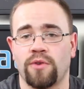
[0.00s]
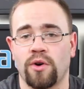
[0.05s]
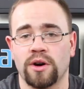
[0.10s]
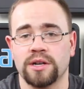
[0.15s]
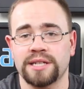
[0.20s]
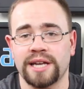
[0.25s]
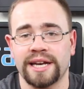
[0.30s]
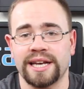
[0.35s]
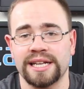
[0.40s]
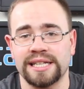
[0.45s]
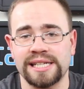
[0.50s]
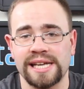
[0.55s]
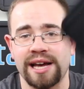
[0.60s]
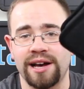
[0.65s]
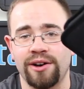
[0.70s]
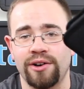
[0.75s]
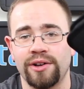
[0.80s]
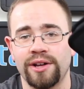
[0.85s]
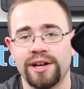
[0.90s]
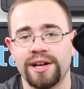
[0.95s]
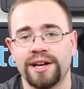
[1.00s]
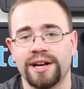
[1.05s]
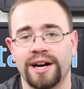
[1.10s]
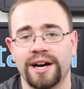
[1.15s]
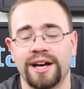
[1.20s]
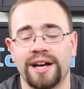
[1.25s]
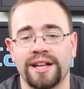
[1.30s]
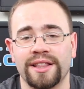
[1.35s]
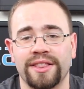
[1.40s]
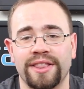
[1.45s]
far as I can tell,
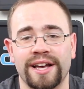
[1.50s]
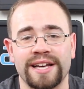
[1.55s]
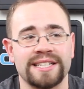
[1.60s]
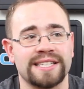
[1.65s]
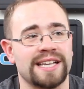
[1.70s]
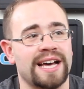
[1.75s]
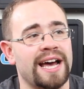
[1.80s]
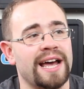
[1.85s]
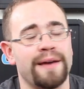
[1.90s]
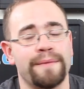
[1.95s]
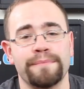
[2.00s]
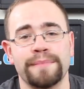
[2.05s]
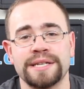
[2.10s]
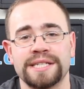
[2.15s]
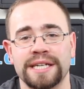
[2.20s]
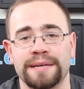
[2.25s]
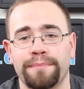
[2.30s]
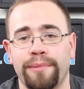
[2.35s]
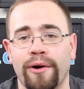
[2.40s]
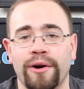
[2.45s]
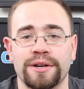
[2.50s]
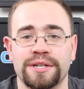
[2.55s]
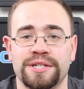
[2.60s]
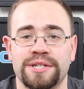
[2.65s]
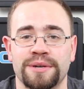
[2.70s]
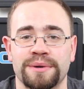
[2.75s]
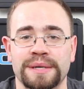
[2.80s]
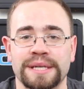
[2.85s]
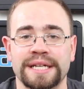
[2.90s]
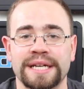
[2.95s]
unless I am missing parts
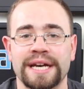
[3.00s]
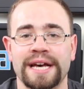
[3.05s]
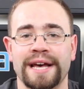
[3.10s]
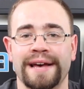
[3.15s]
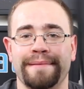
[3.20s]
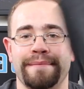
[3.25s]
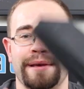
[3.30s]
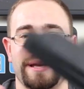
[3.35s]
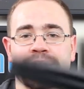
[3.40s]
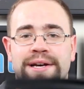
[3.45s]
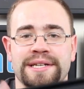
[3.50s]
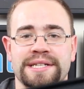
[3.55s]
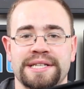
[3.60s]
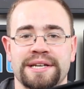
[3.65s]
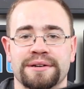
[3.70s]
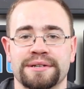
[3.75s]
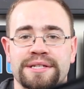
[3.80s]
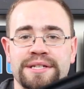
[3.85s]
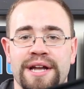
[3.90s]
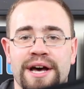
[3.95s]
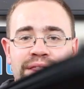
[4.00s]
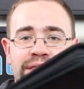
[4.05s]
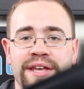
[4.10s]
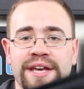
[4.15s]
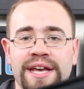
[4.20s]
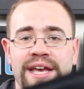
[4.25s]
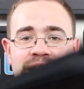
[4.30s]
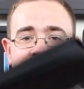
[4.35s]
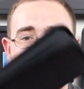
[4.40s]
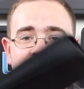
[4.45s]
to it, because there's
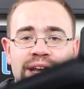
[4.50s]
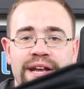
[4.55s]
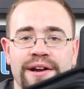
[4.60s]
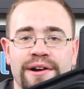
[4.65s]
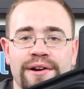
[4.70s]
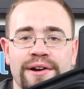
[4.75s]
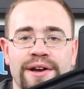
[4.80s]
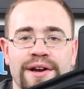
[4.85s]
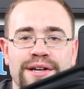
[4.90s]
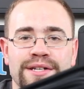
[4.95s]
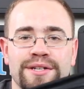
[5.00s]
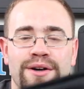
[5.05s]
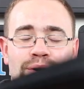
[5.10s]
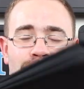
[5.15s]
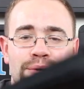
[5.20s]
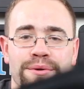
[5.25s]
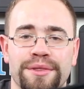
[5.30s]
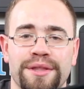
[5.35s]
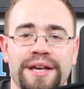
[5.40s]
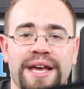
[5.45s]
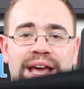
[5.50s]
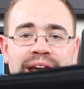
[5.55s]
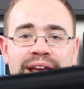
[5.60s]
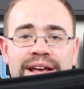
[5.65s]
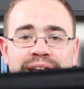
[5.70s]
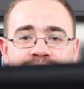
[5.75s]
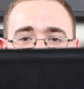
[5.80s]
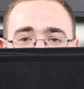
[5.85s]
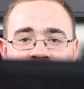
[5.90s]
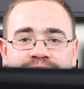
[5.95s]
nothing in here to hold
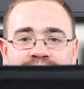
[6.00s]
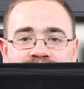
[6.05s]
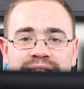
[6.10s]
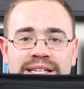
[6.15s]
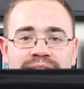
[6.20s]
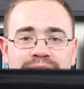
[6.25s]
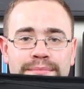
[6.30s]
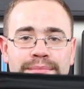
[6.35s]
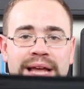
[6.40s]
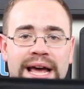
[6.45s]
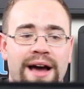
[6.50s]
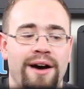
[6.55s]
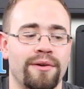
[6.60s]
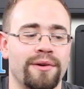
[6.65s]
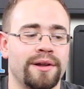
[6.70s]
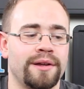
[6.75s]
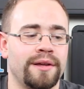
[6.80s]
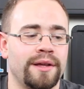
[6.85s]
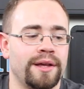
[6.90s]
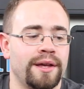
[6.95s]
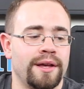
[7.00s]
the system down.